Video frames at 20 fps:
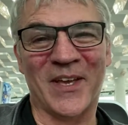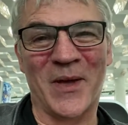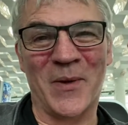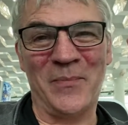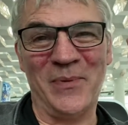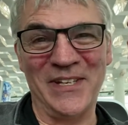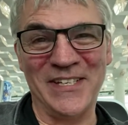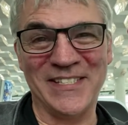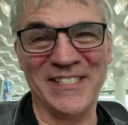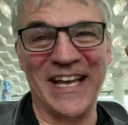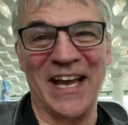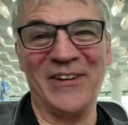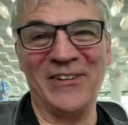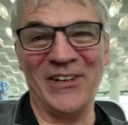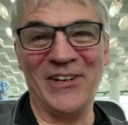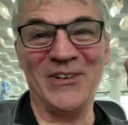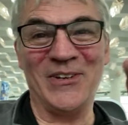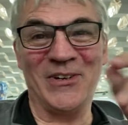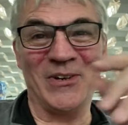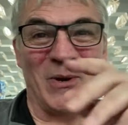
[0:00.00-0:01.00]
please
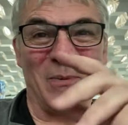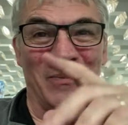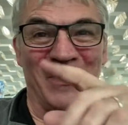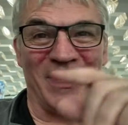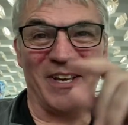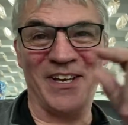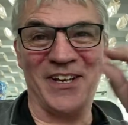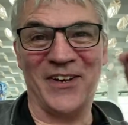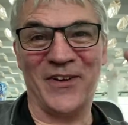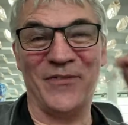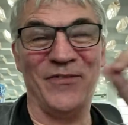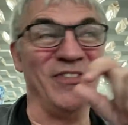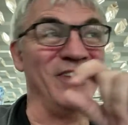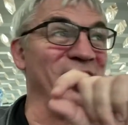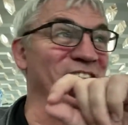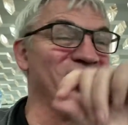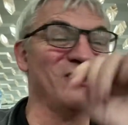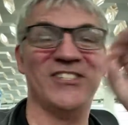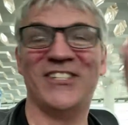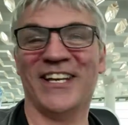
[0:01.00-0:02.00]
download a copy of
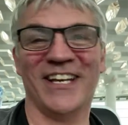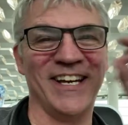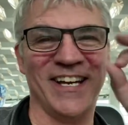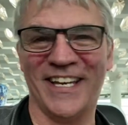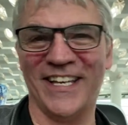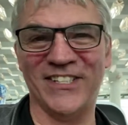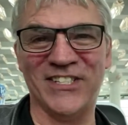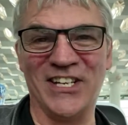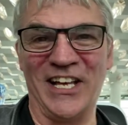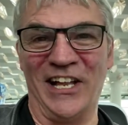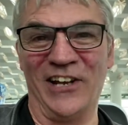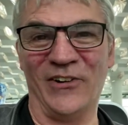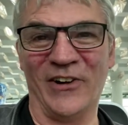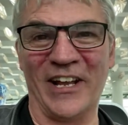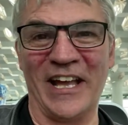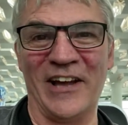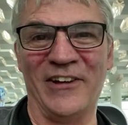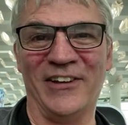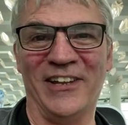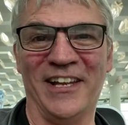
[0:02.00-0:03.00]
it's just like a kid's
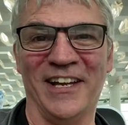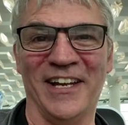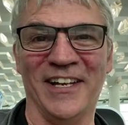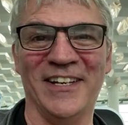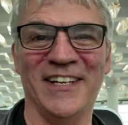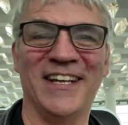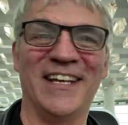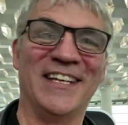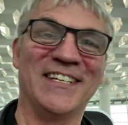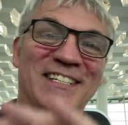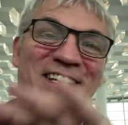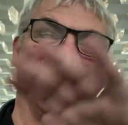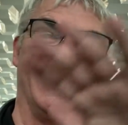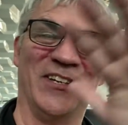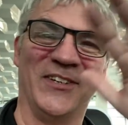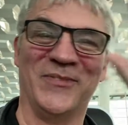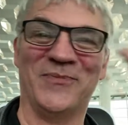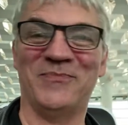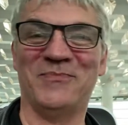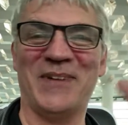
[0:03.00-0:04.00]
coloring outline, like
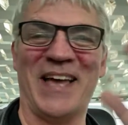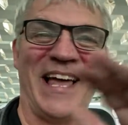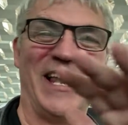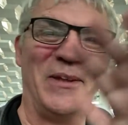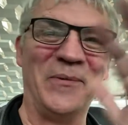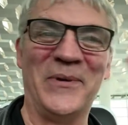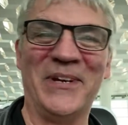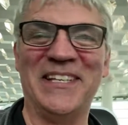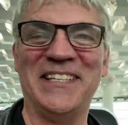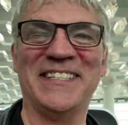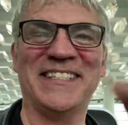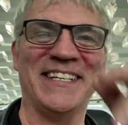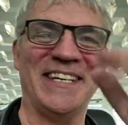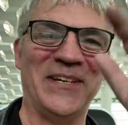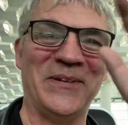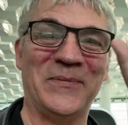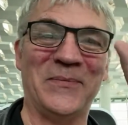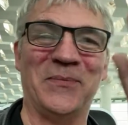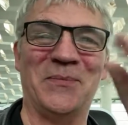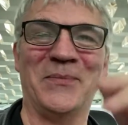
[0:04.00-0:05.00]
a Halloween
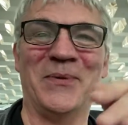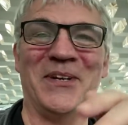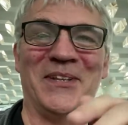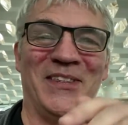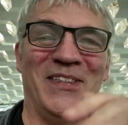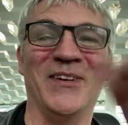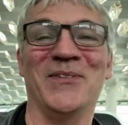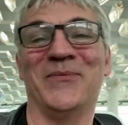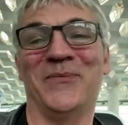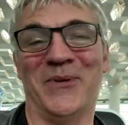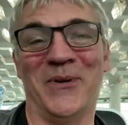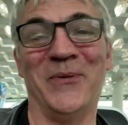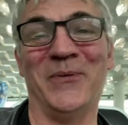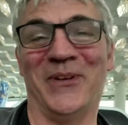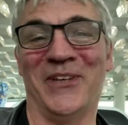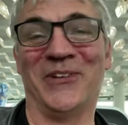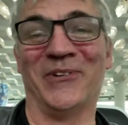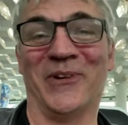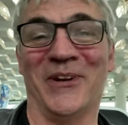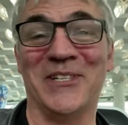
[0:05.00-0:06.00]
scene with
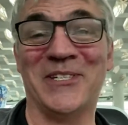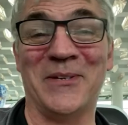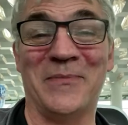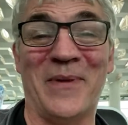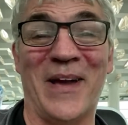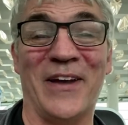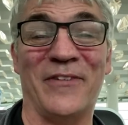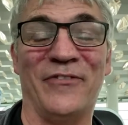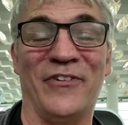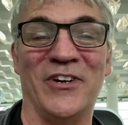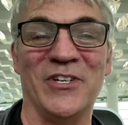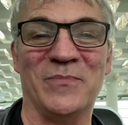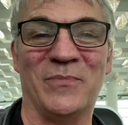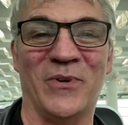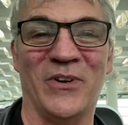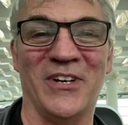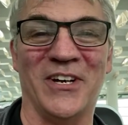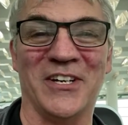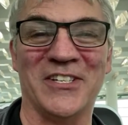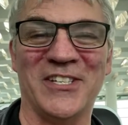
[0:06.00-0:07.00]
crazy MAGFAST
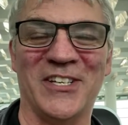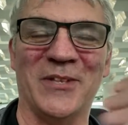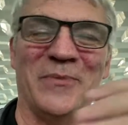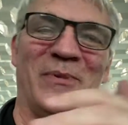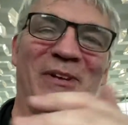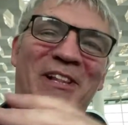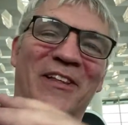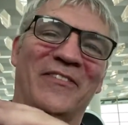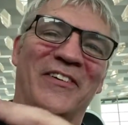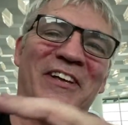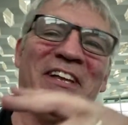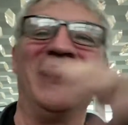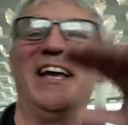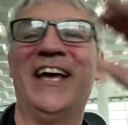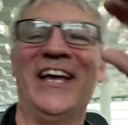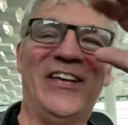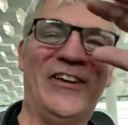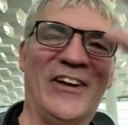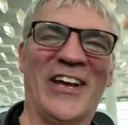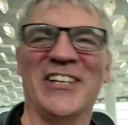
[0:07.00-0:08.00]
products in the middle of it.
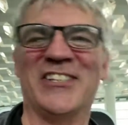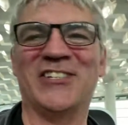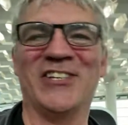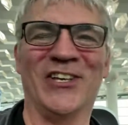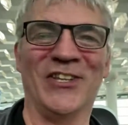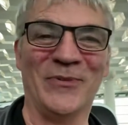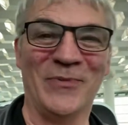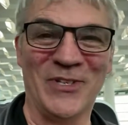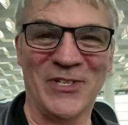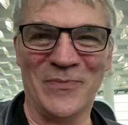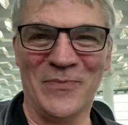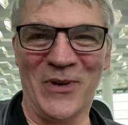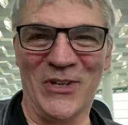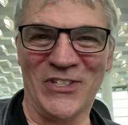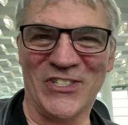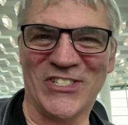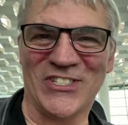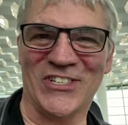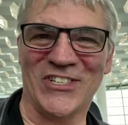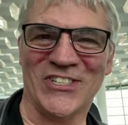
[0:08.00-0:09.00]
You get to turn them into
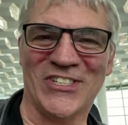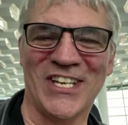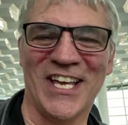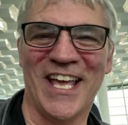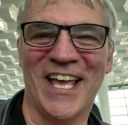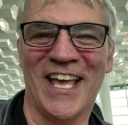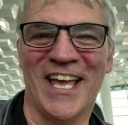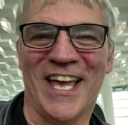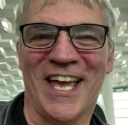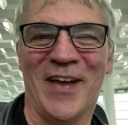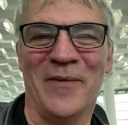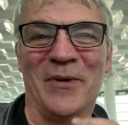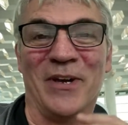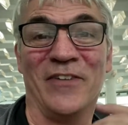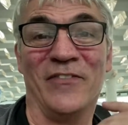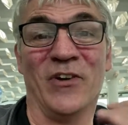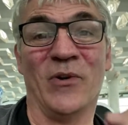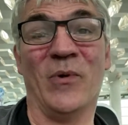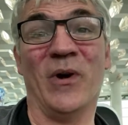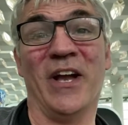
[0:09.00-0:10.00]
monsters, and we're
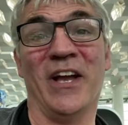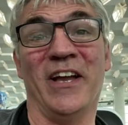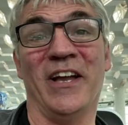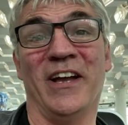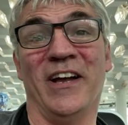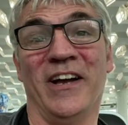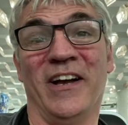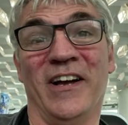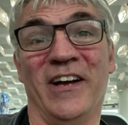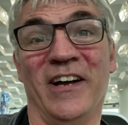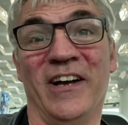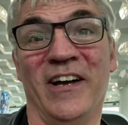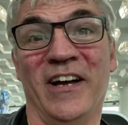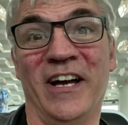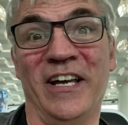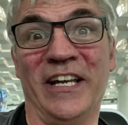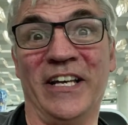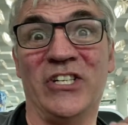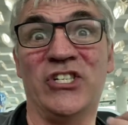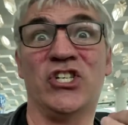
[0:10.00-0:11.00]
giving away
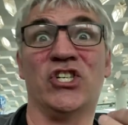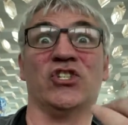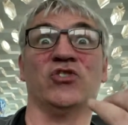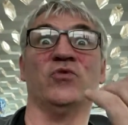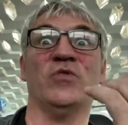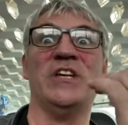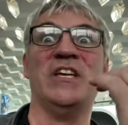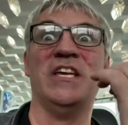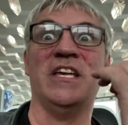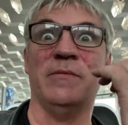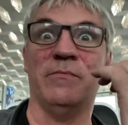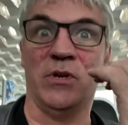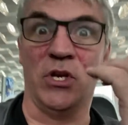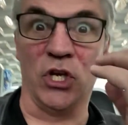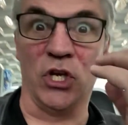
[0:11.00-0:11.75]
an extreme